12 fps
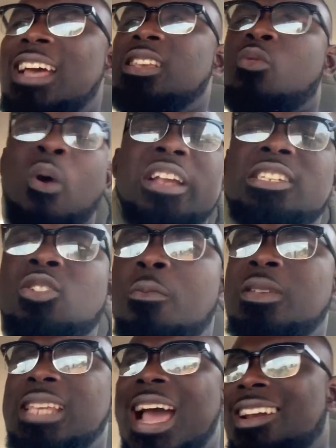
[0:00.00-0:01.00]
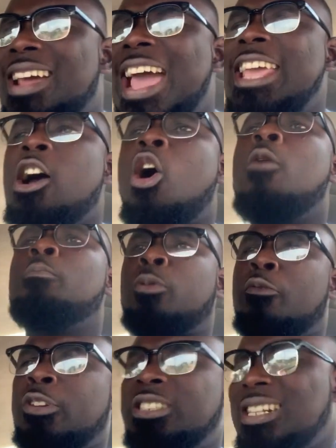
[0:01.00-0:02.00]
as a question will be saying a
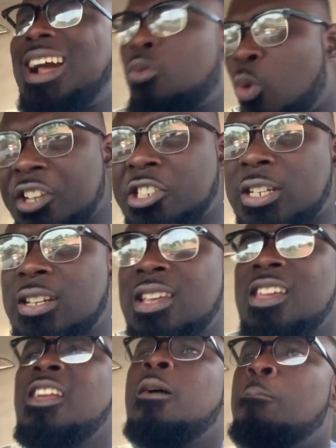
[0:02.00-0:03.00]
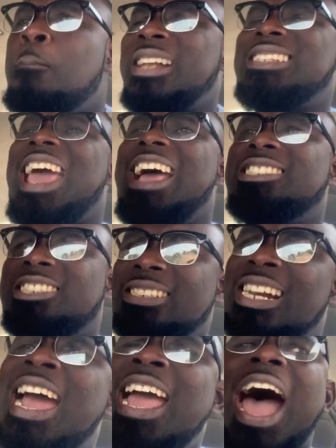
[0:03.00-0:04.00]
unprofessional question. But a
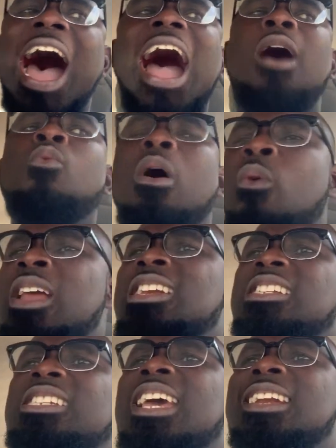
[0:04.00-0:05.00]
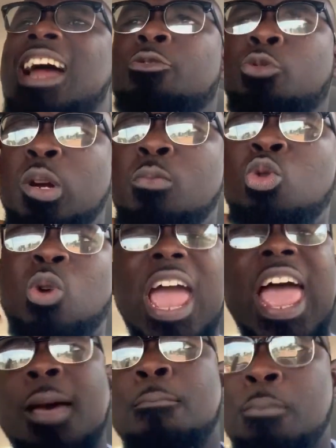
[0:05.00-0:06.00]
chere how when the Shay not Junumuno
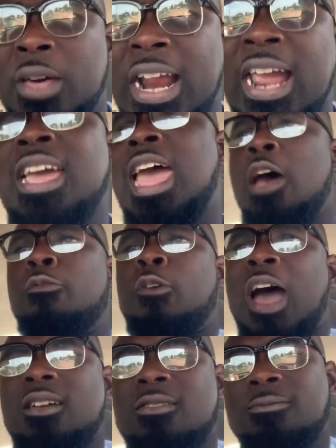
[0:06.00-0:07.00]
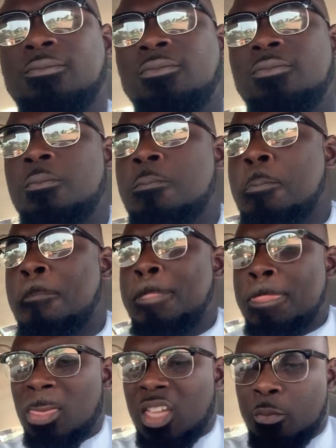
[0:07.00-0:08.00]
mere efa.
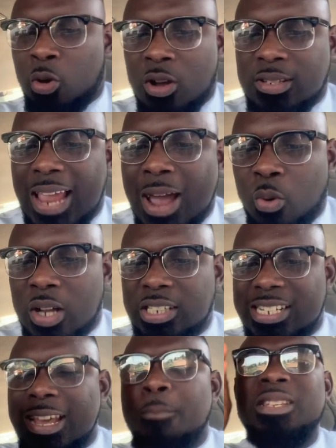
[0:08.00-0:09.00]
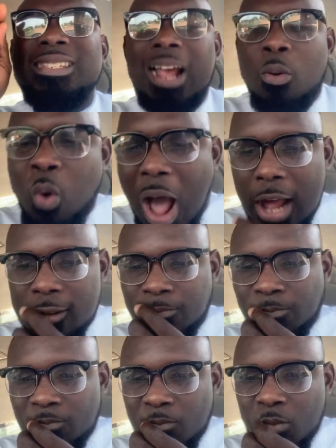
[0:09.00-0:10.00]
Because our question ye be sawa.
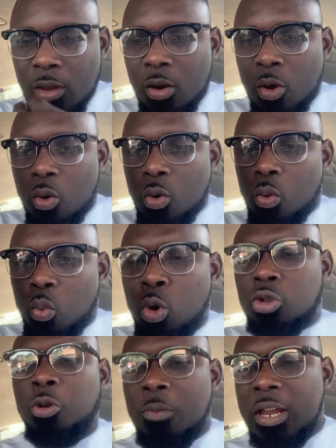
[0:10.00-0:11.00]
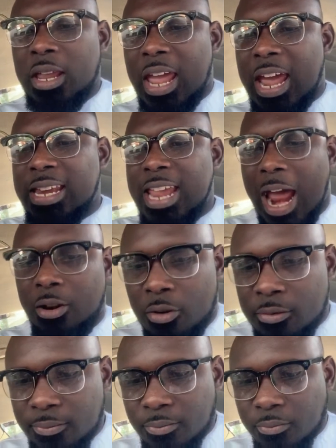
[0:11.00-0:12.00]
What to me a year no.